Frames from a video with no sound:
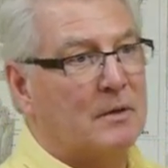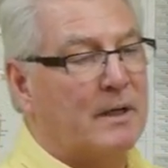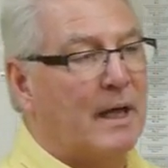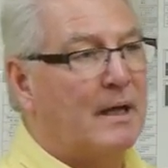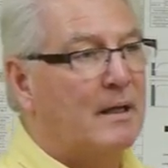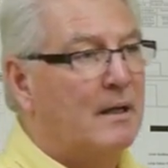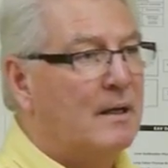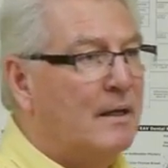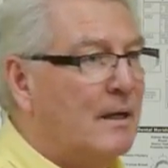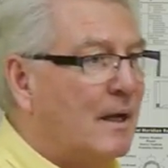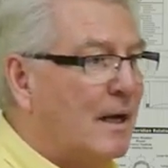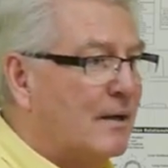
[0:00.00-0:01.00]
Okay,
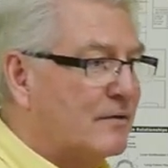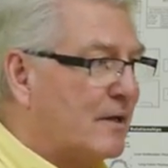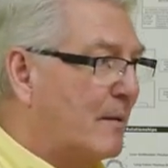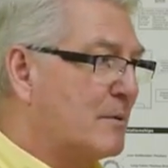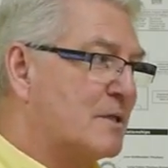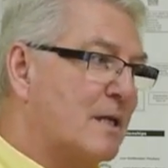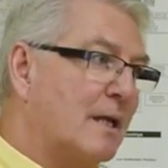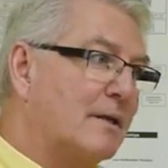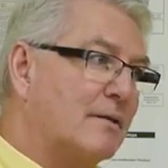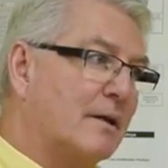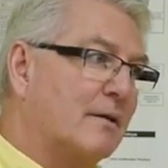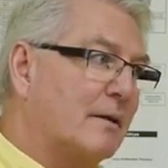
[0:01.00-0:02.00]
uh, Simon's done
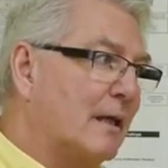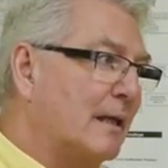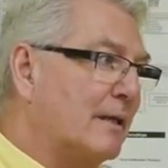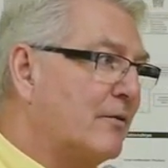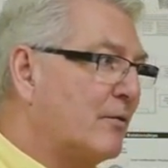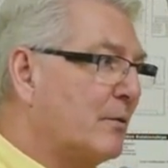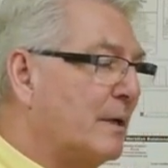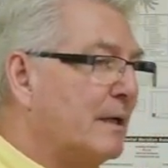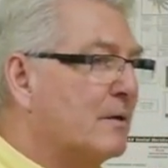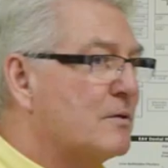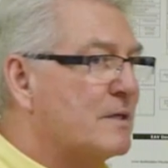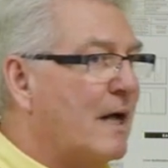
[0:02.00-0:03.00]
this I think at least three
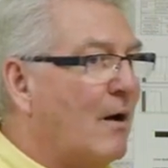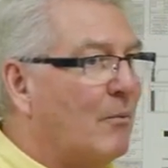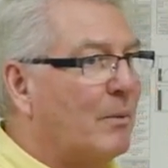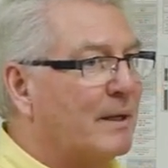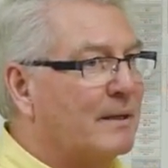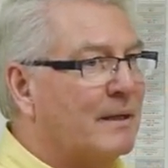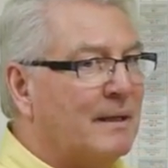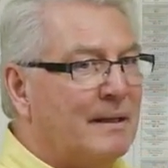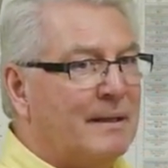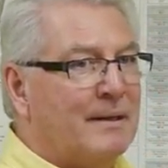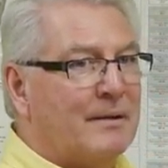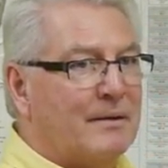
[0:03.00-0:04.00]
years now, but
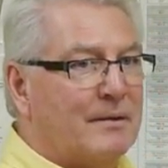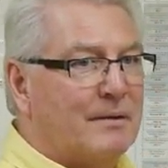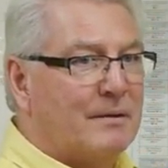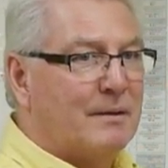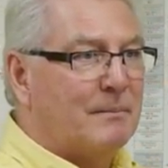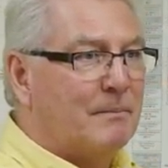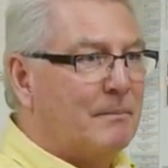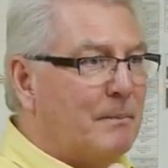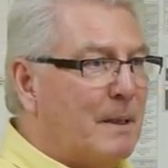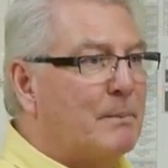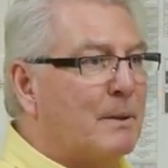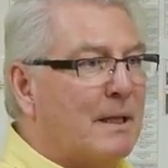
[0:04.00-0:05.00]
the
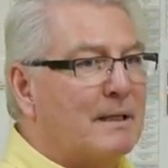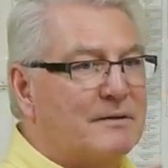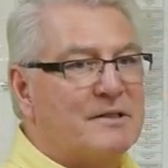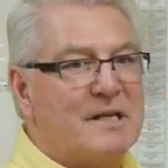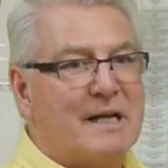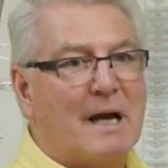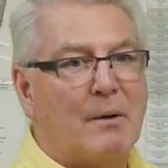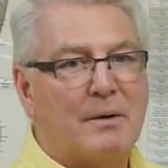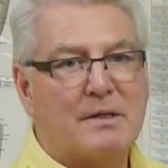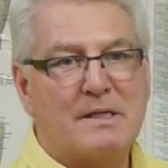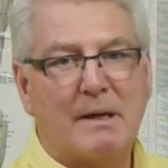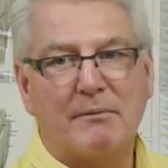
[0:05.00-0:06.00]
people that seek out
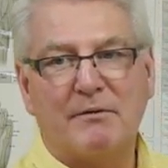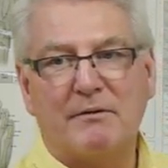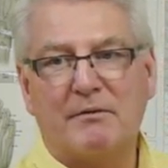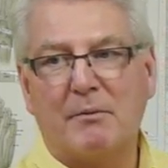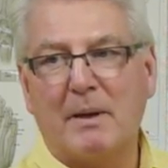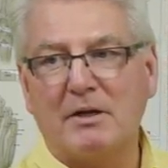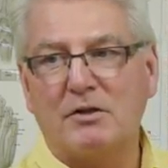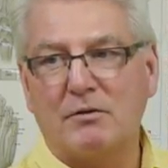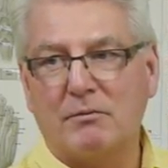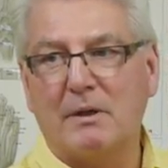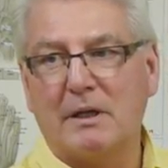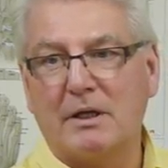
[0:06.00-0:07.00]
this type of
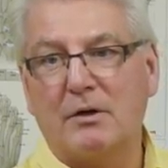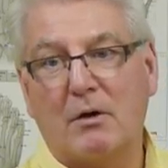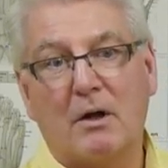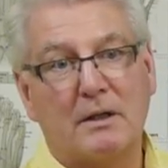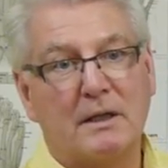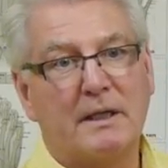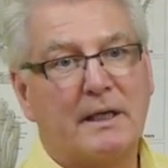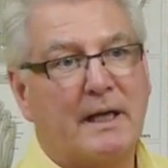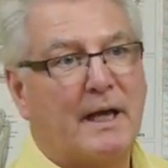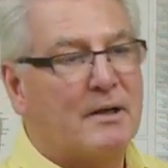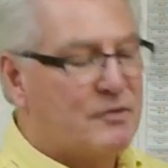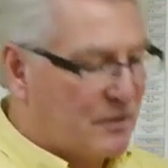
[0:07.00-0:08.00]
information, really, you're on the
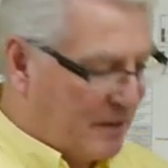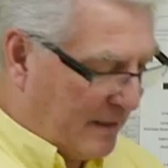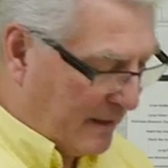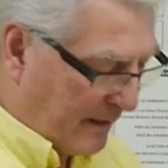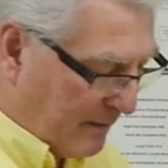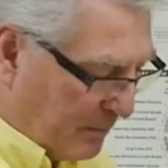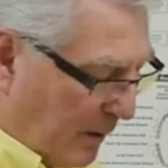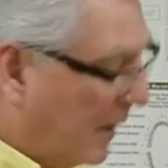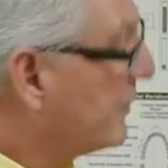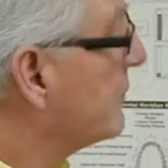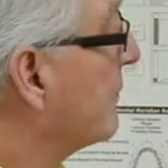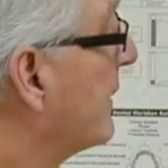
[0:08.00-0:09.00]
leading edge, and, and I
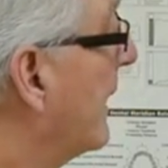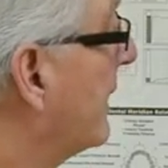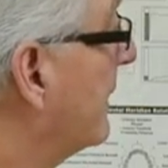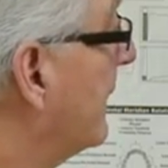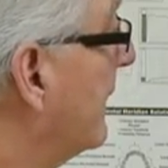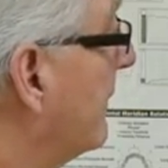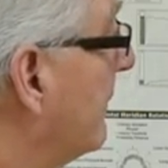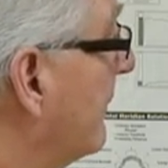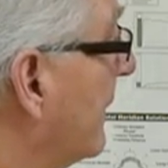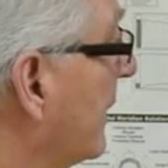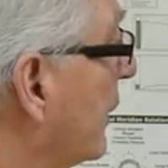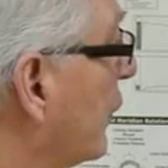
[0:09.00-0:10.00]
applaud you for that, and, and
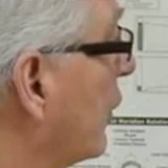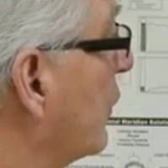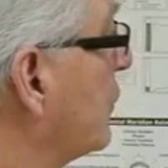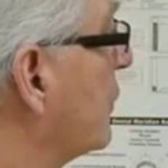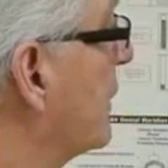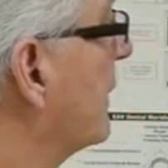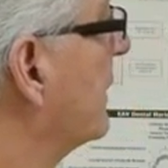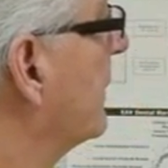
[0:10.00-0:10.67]
really encourage you to